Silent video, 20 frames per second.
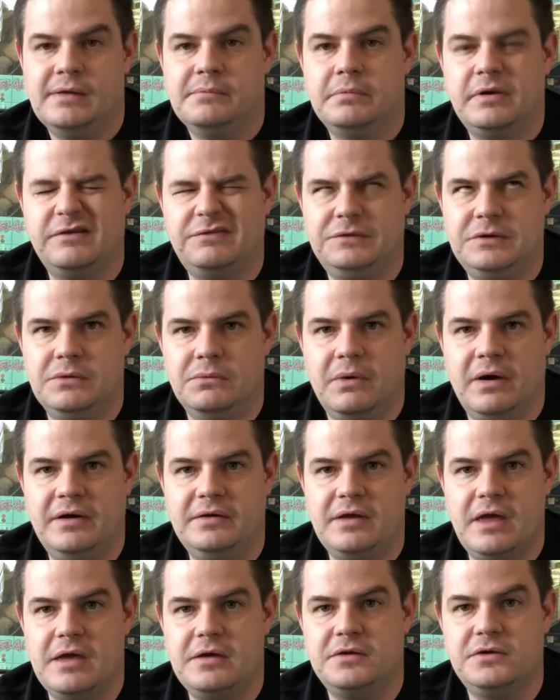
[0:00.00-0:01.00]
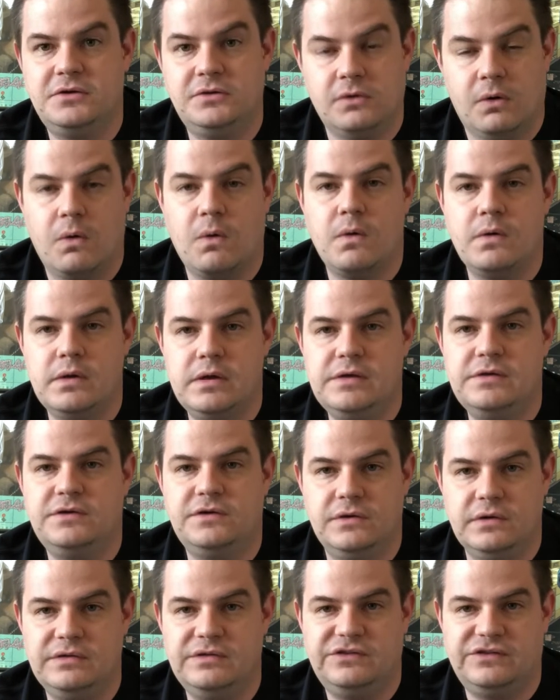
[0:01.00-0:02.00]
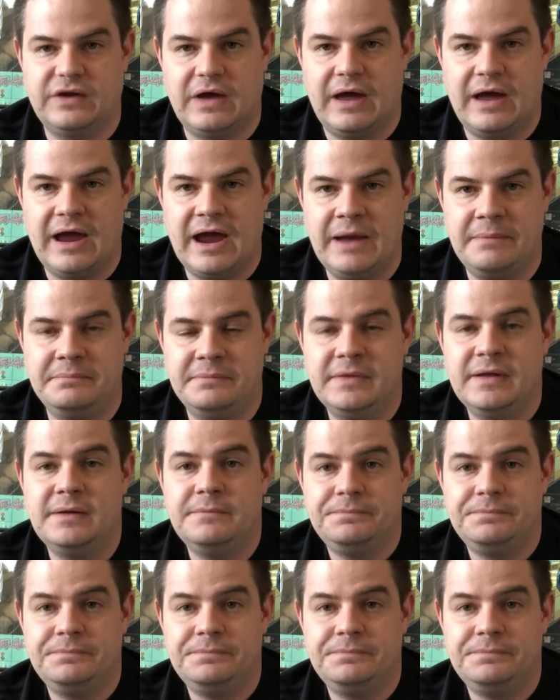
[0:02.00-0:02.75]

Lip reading: But if you want a gory, good time,